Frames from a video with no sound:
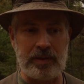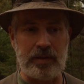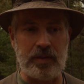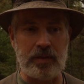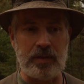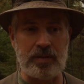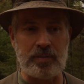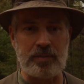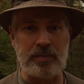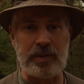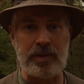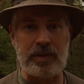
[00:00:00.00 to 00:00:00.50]

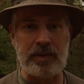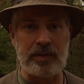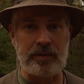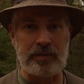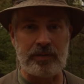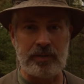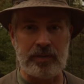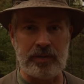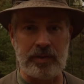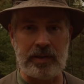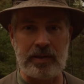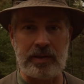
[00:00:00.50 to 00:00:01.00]
used
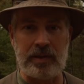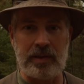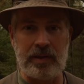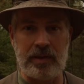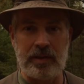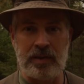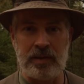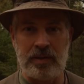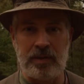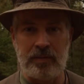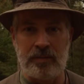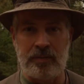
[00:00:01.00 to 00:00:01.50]
meaningfully.
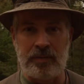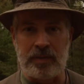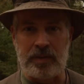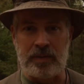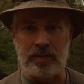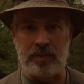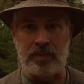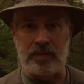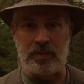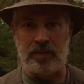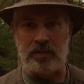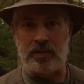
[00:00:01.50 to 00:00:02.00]

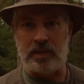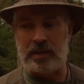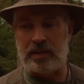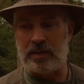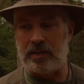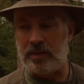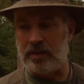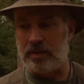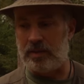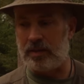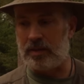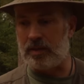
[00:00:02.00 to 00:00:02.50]
So
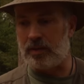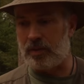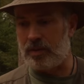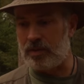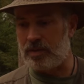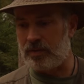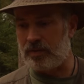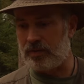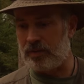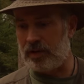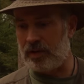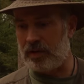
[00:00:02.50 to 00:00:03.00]
in other
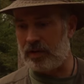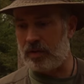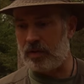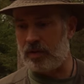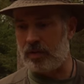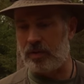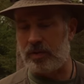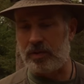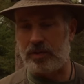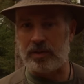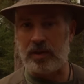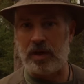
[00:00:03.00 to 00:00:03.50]
words, if I go
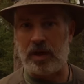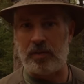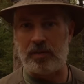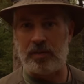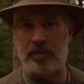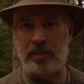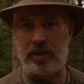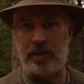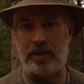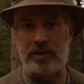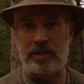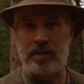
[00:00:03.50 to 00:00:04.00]
to a job and
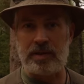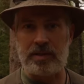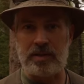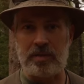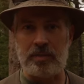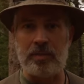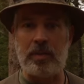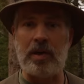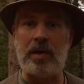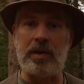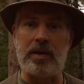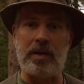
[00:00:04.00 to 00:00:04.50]
make
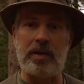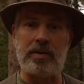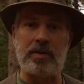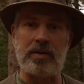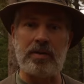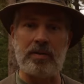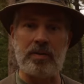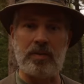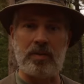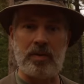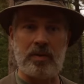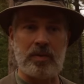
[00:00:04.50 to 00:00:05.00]
decent money
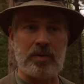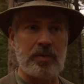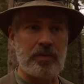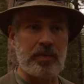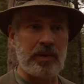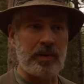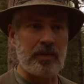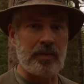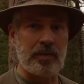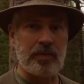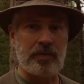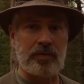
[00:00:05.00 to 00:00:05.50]
in order to be
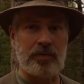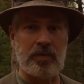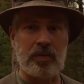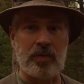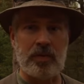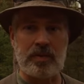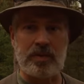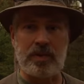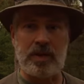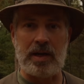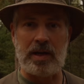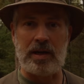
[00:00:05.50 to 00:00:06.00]
able to
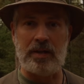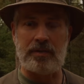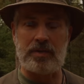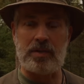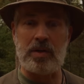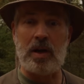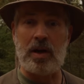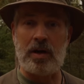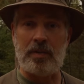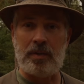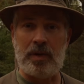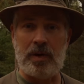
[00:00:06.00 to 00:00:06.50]
afford to have
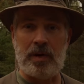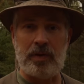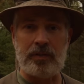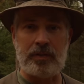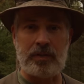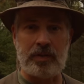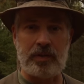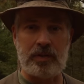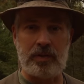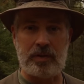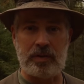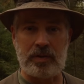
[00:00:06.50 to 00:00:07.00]
time off
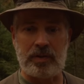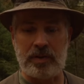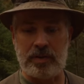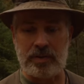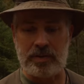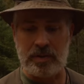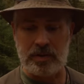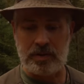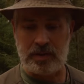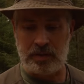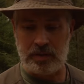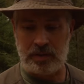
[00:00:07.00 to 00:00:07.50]
to do things
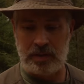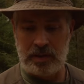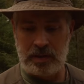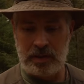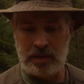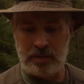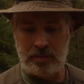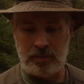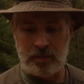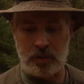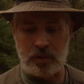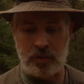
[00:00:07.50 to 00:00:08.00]
that are
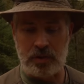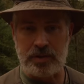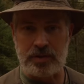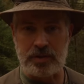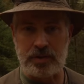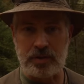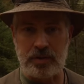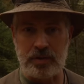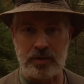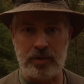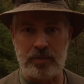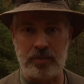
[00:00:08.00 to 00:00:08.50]
more
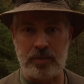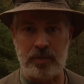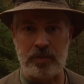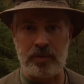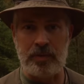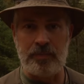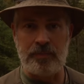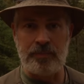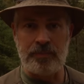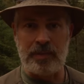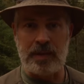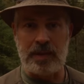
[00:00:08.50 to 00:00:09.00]
enjoyable
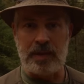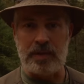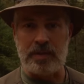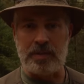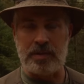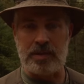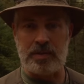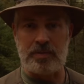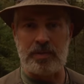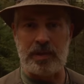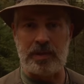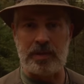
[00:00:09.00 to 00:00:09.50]

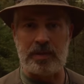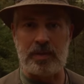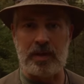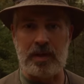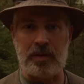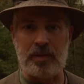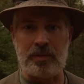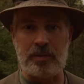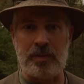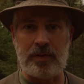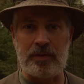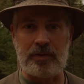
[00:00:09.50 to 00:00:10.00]
and spending time
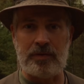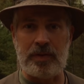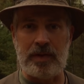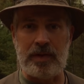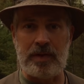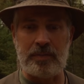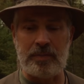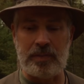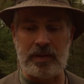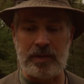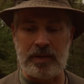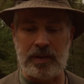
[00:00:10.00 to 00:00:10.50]
with my
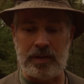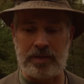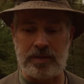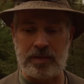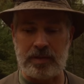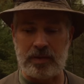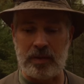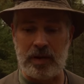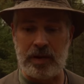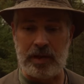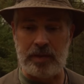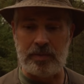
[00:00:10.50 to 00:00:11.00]
family, that's
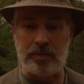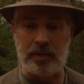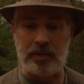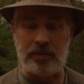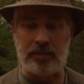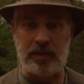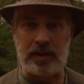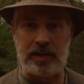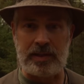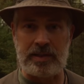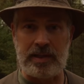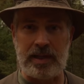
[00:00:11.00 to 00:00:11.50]
great. But
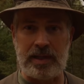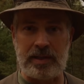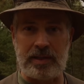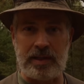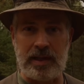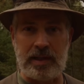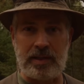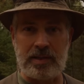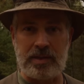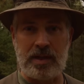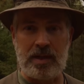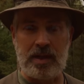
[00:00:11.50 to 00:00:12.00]
if I take
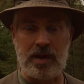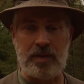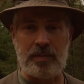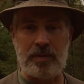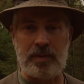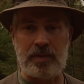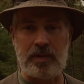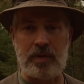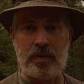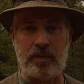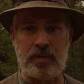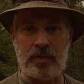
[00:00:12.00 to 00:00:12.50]
that time
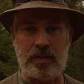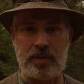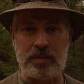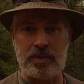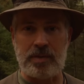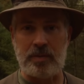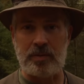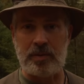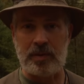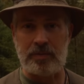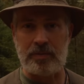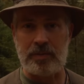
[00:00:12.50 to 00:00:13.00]
and don't do
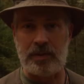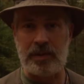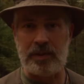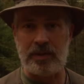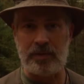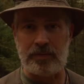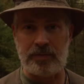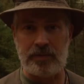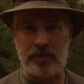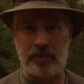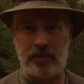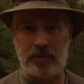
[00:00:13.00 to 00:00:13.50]
something
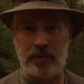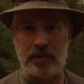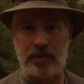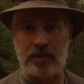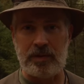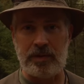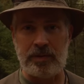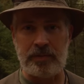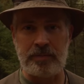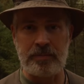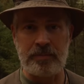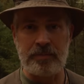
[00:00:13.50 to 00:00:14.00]
meaningful with
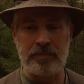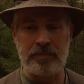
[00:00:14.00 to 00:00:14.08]
it,